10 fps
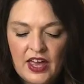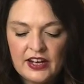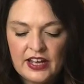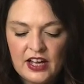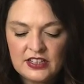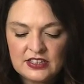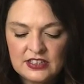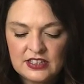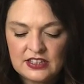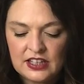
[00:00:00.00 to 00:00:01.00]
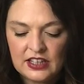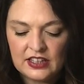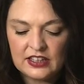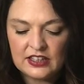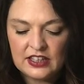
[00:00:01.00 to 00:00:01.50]
And I honestly
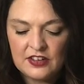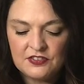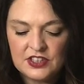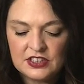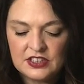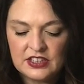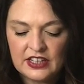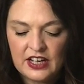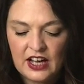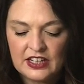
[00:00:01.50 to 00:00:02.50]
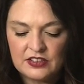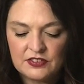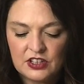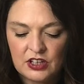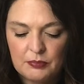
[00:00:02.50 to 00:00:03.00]
think if this is like kind
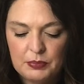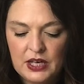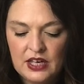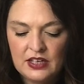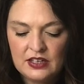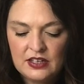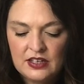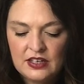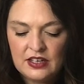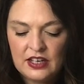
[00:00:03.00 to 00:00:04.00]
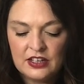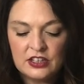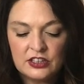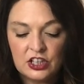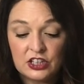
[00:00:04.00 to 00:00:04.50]
of clumpy, it
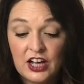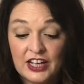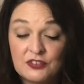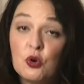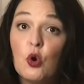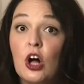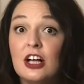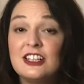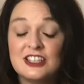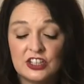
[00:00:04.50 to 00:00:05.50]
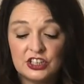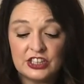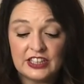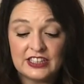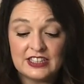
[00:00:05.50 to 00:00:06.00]
could look kind of cool because it'll
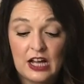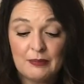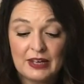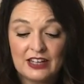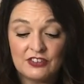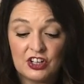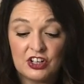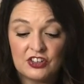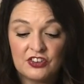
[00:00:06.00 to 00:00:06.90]
look like it's coming out of the earth.